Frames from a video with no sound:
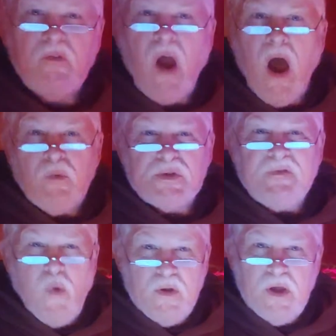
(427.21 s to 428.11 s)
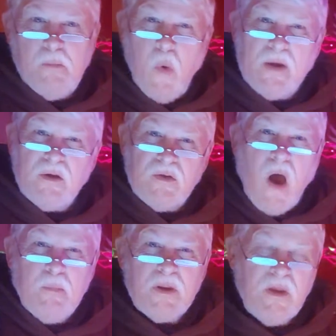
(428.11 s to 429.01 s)
of God was for the appointed
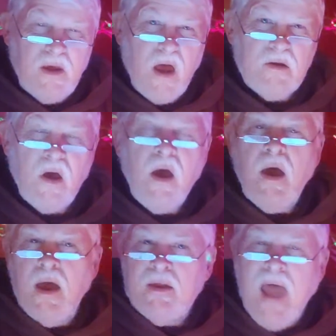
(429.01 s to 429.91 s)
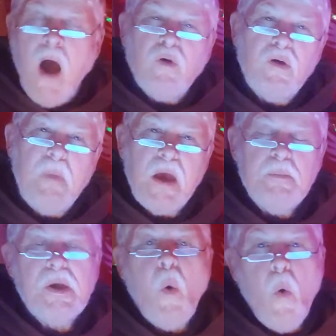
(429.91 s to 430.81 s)
time at the end. And now you may
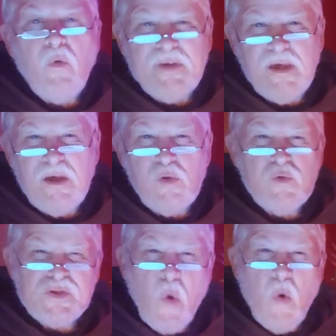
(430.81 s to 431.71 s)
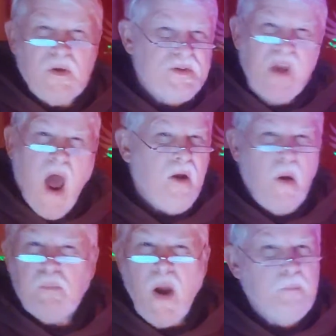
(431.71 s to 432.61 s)
behold he whose soul is not
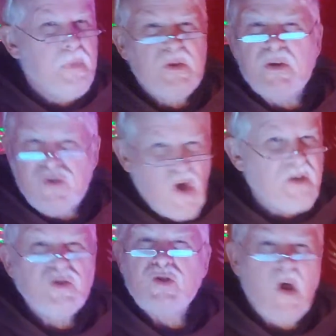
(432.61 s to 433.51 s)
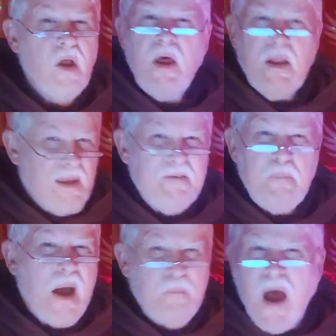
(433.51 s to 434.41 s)
upright, but the just shall live
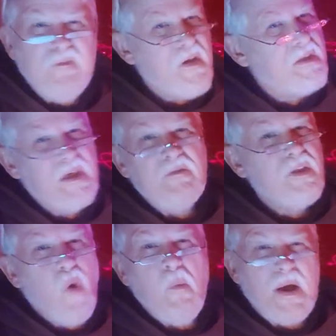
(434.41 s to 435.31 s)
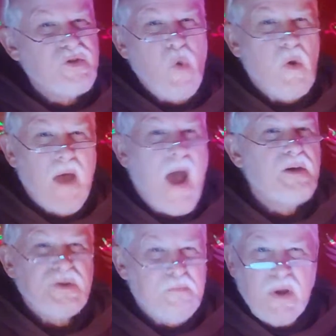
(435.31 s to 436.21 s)
by my faith, even though my soul
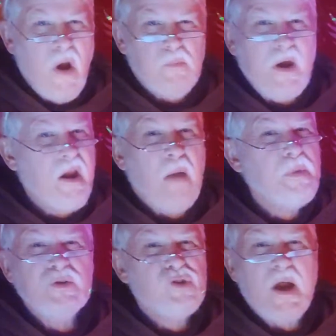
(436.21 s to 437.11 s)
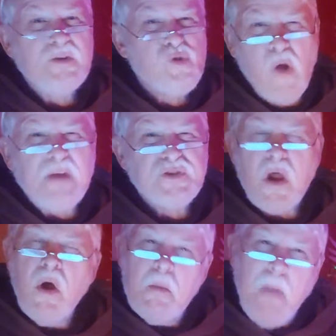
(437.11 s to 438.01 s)
hasn't been upright, and I've been transgressed
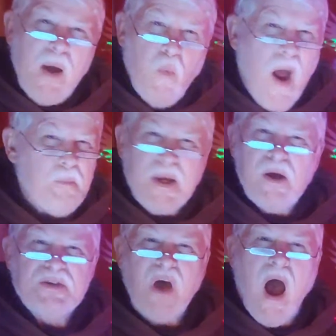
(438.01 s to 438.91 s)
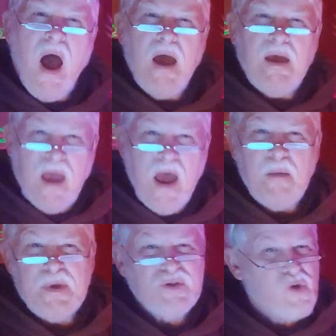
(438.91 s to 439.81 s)
by wine, because I
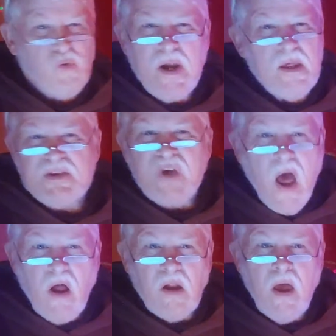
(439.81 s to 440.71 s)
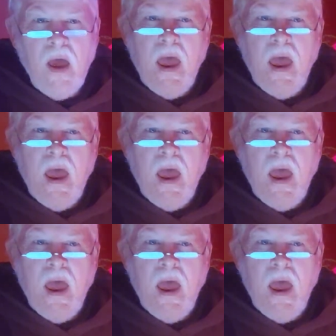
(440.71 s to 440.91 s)
am as greedy as hell,